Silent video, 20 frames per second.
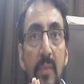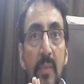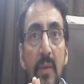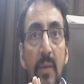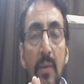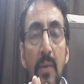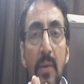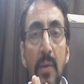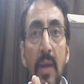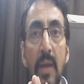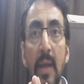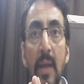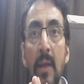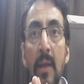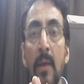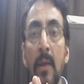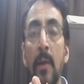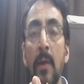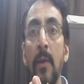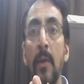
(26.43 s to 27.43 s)
Okay.
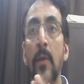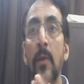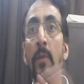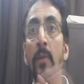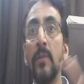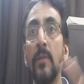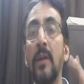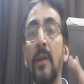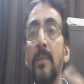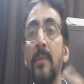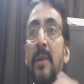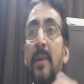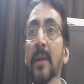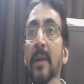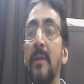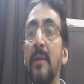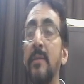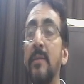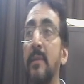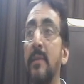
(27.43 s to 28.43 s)
That
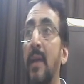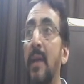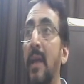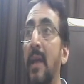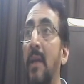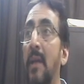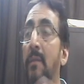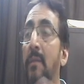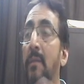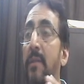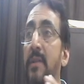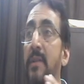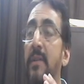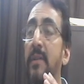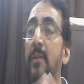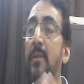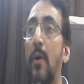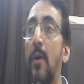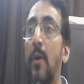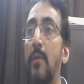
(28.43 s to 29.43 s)
means the
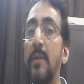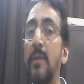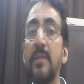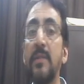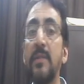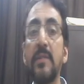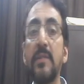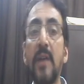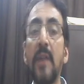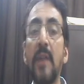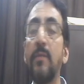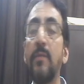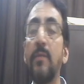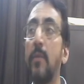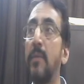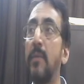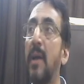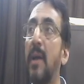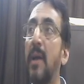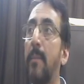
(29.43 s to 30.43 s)
infection always starts
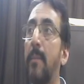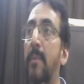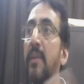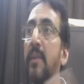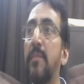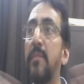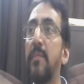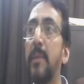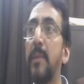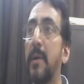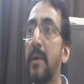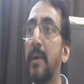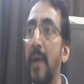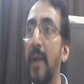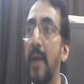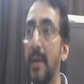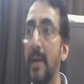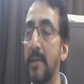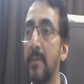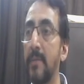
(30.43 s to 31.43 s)
from the upper respiratory
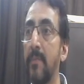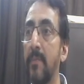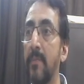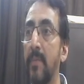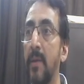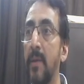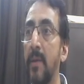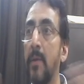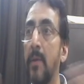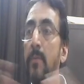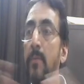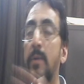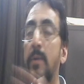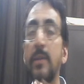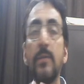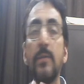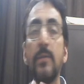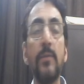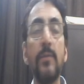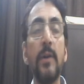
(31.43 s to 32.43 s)
tract,
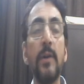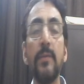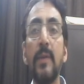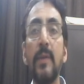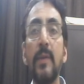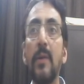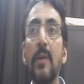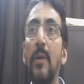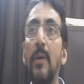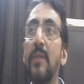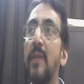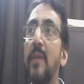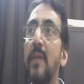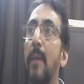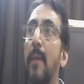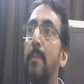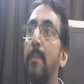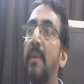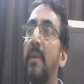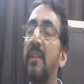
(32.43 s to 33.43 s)
what we call as
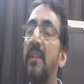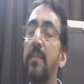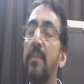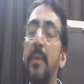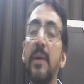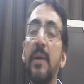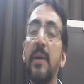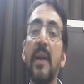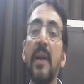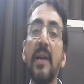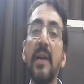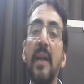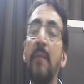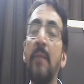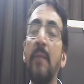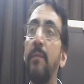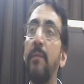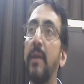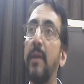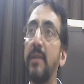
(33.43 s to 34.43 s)
upper respiratory tract
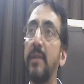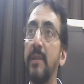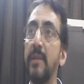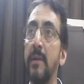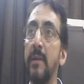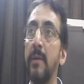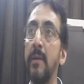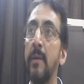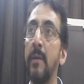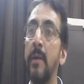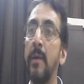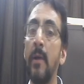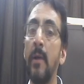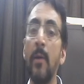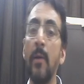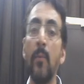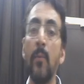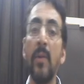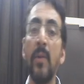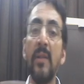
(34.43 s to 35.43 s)
infection.
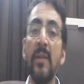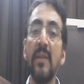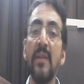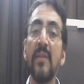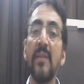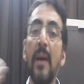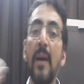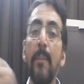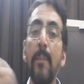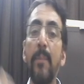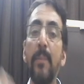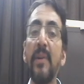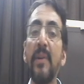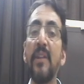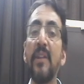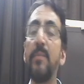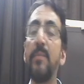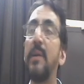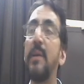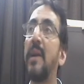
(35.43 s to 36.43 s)
When there is upper
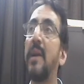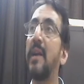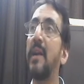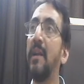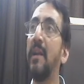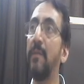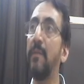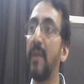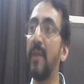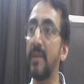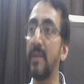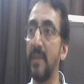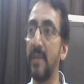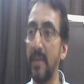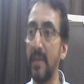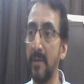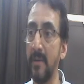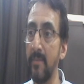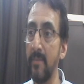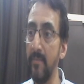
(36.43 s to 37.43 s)
respiratory tract
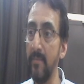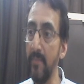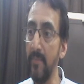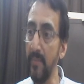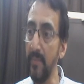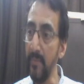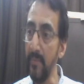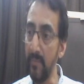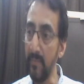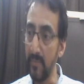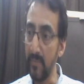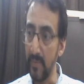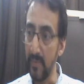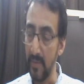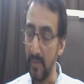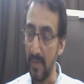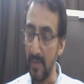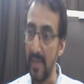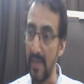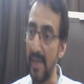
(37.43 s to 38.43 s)
infection,
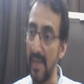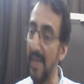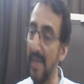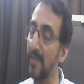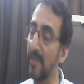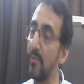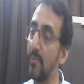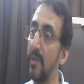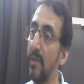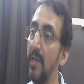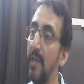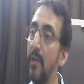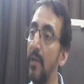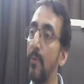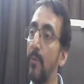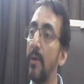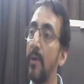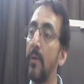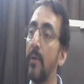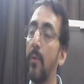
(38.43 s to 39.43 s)
actually
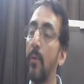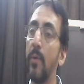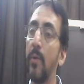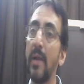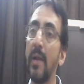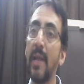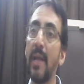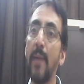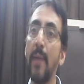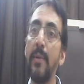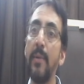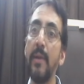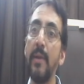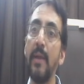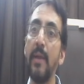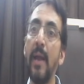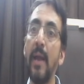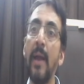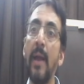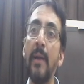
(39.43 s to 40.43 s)
your oral
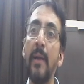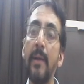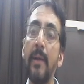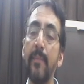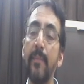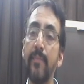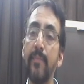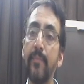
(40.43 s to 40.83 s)
cavity and the